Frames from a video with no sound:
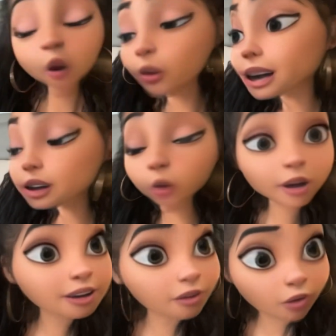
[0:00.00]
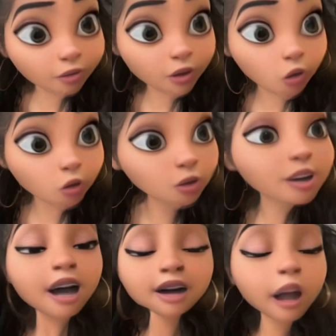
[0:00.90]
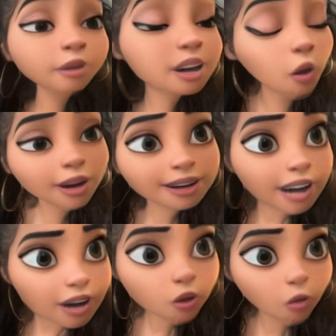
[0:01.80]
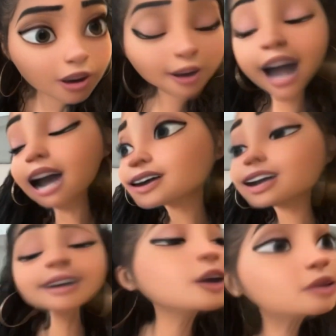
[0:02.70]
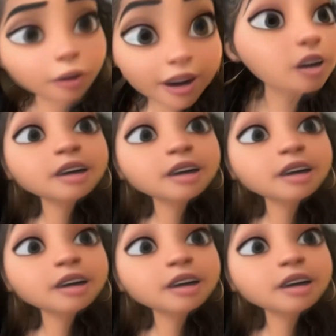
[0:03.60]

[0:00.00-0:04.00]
We doing some reviews. Let me know what day you want. No, actually, don't let me know.